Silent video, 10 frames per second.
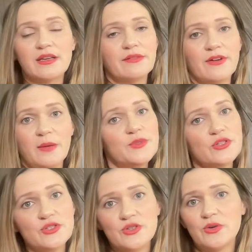of up
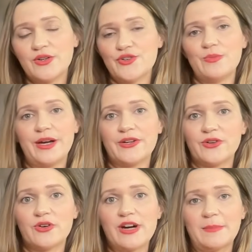to 200
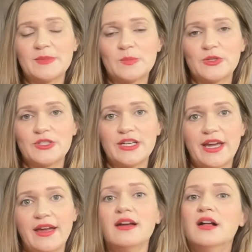micrograms per
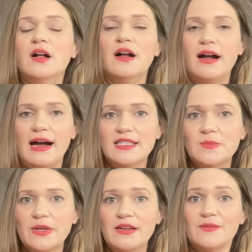day has
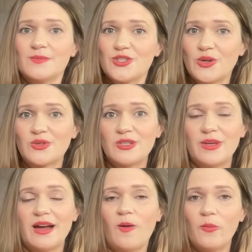been shown to
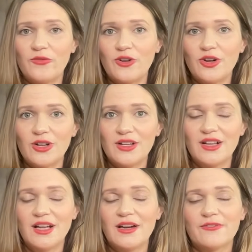be helpful
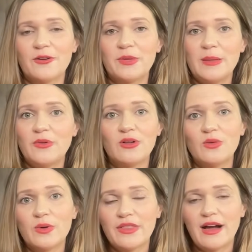for people
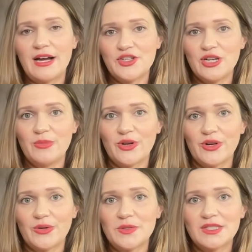with
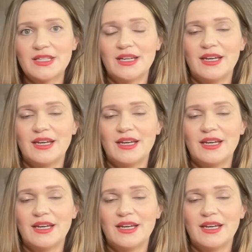Hashimoto's.